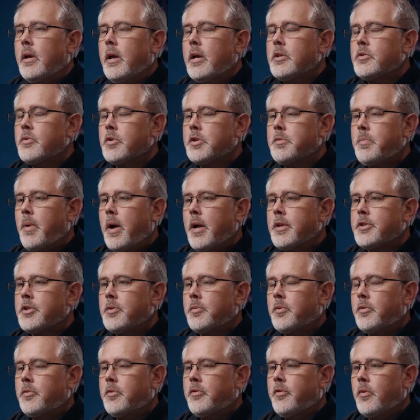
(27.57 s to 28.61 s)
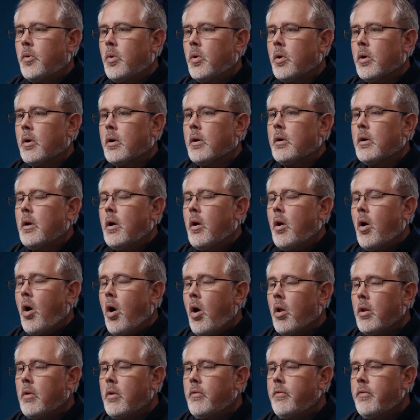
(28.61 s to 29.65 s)
is responsible for
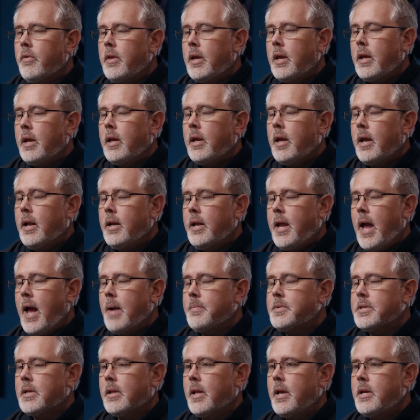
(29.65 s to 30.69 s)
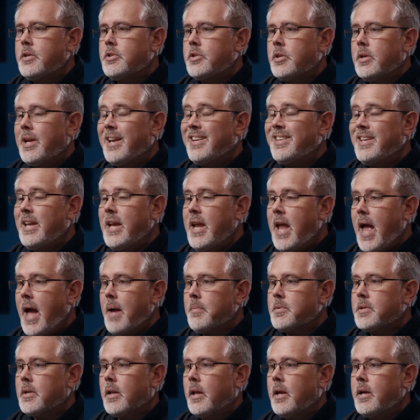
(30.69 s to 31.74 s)
all of the encapsulation and
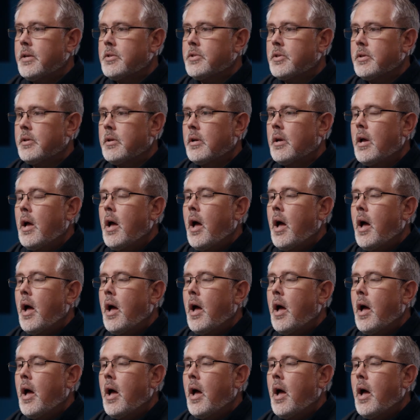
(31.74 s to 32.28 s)
decapsulation